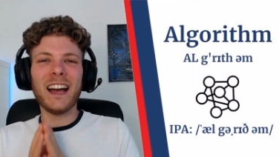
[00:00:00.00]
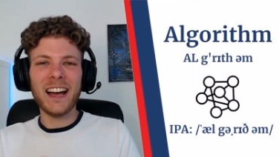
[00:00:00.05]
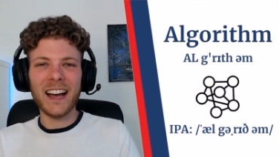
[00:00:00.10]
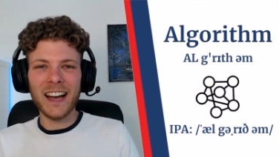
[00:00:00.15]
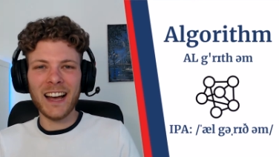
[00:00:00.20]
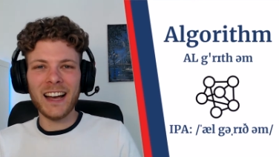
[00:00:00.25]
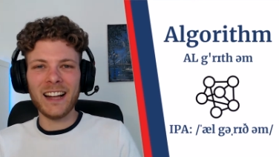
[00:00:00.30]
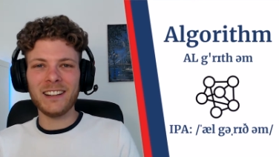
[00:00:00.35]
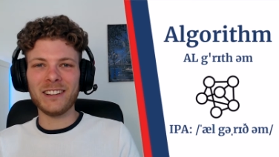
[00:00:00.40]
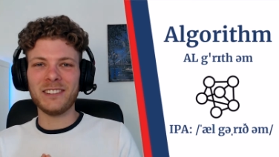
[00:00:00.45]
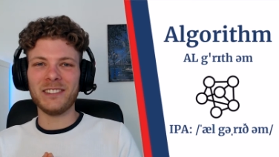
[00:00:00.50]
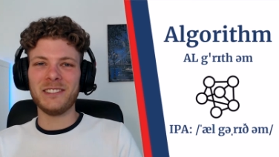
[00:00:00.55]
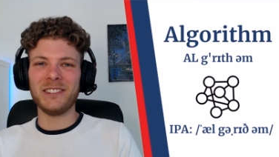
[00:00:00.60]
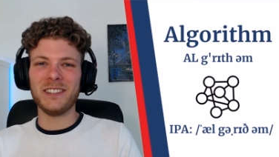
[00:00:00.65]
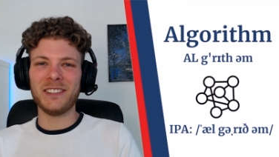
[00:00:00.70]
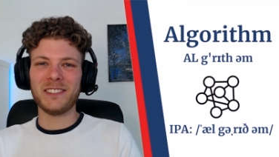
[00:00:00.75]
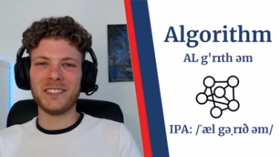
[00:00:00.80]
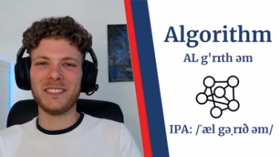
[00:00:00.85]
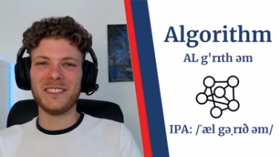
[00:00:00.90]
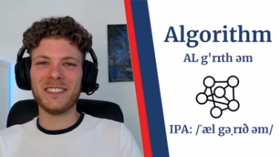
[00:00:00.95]

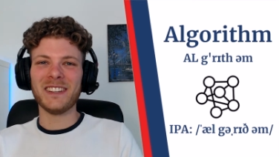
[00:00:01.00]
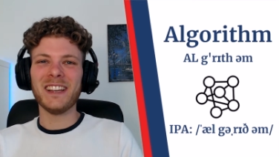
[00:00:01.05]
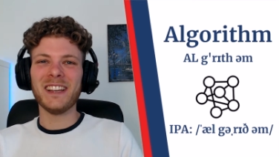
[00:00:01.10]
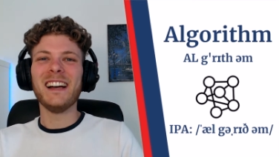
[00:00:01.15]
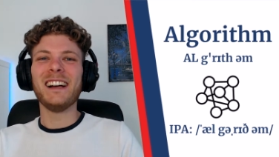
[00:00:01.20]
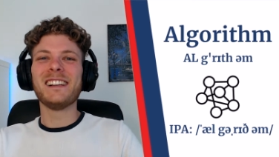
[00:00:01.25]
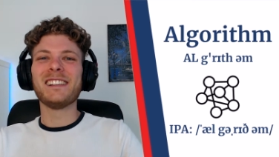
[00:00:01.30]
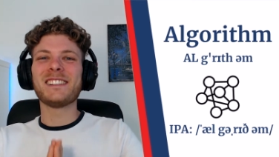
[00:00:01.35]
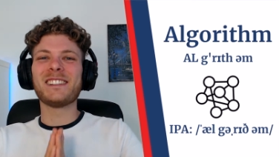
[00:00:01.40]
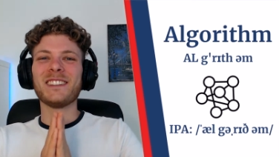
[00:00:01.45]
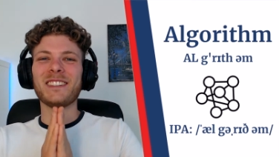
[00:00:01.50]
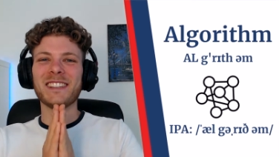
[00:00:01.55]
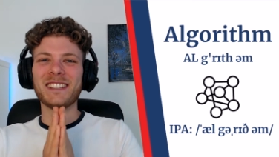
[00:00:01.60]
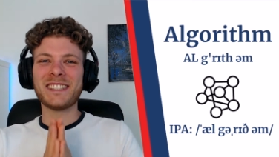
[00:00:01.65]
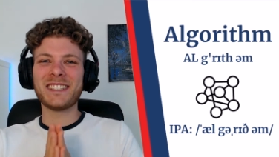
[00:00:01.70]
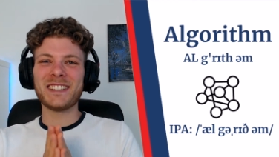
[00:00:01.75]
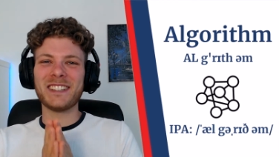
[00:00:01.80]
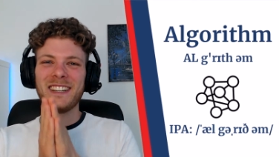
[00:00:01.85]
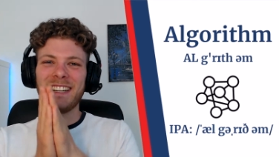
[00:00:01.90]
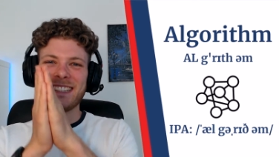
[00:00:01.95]
Algorithm. So the
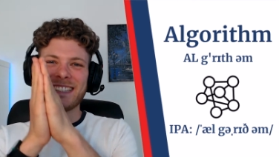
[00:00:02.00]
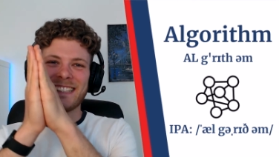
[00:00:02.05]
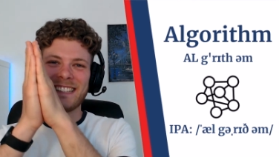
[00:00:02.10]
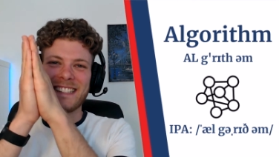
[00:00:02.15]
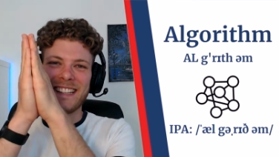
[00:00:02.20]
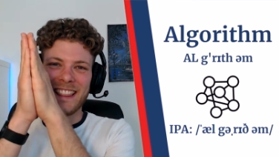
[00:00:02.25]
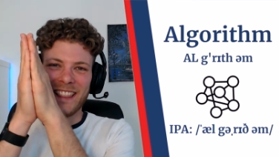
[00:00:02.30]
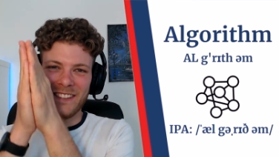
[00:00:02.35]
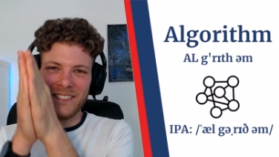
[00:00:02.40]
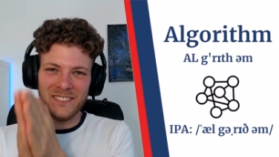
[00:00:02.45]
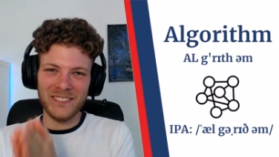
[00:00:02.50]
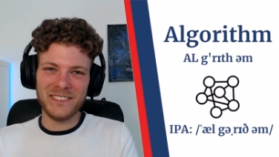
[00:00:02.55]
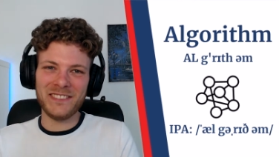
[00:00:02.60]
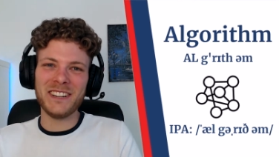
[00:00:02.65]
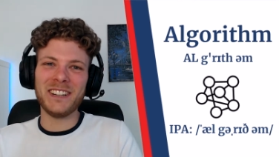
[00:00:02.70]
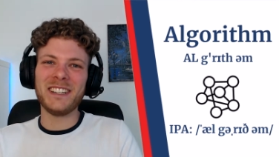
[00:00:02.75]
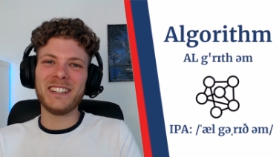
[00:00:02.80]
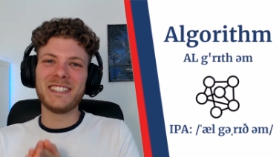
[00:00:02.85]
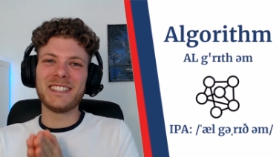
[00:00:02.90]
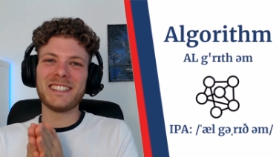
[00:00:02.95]
stress is in the
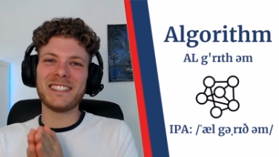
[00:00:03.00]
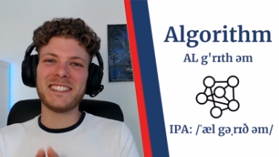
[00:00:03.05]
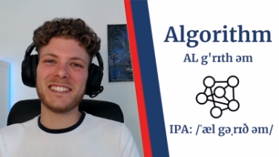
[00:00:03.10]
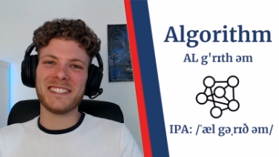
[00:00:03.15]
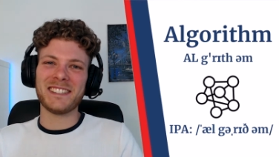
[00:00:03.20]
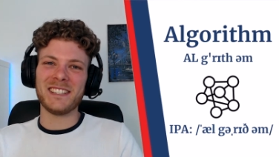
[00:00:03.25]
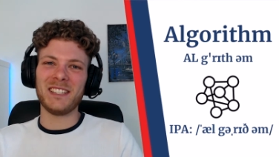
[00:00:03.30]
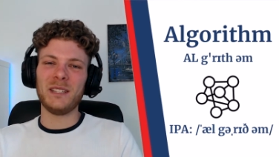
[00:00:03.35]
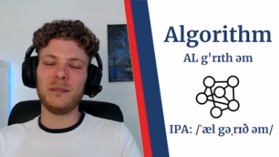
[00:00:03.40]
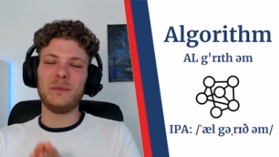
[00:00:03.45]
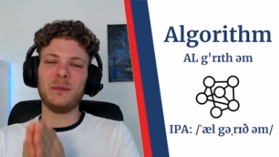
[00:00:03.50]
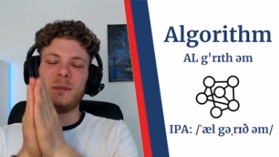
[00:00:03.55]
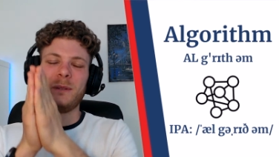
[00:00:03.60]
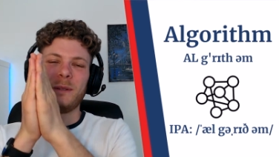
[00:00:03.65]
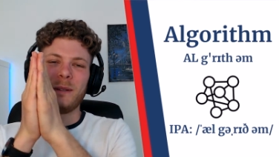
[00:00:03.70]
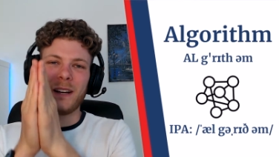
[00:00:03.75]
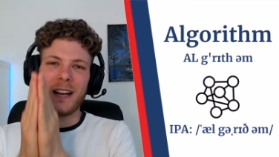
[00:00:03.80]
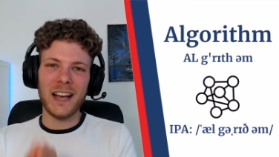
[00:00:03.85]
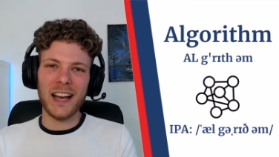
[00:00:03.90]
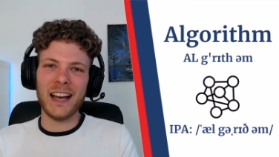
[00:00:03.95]
first syllable,
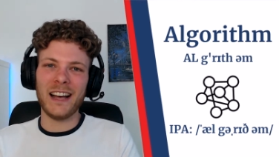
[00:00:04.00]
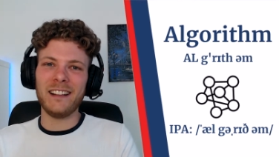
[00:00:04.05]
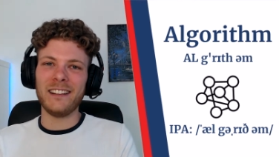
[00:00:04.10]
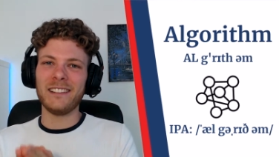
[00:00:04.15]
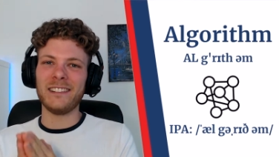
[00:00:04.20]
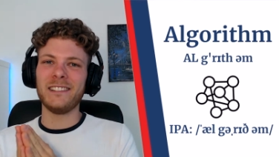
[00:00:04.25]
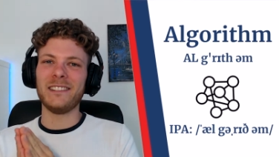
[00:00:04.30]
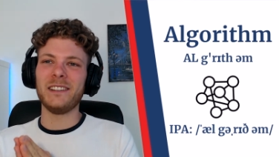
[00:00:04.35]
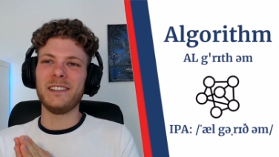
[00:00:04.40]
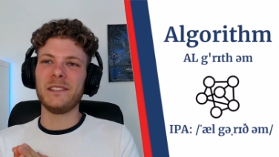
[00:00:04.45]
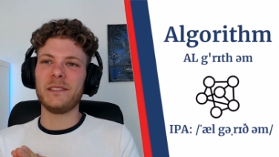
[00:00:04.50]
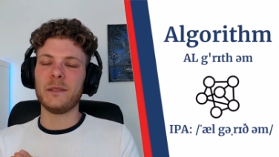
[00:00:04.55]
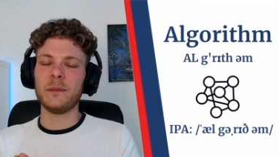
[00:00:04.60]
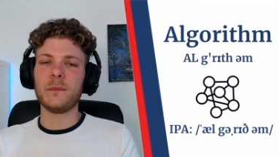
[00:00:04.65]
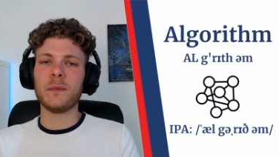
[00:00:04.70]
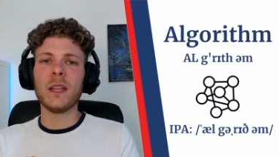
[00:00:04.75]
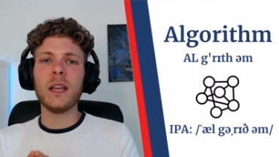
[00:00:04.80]
algorithm.